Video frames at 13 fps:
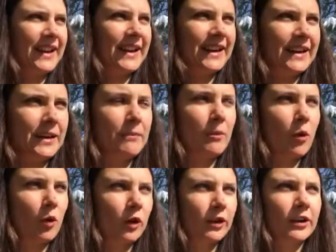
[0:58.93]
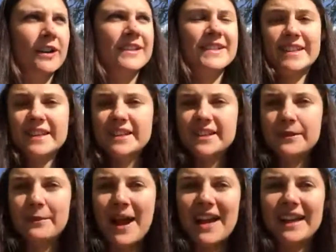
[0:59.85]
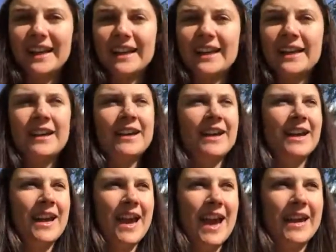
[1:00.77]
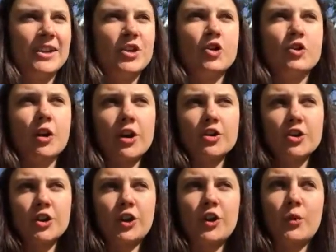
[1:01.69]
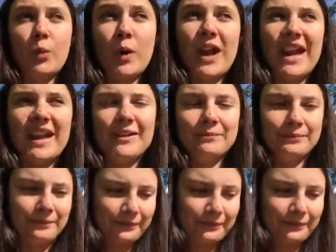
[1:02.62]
in a more systematic and structured way.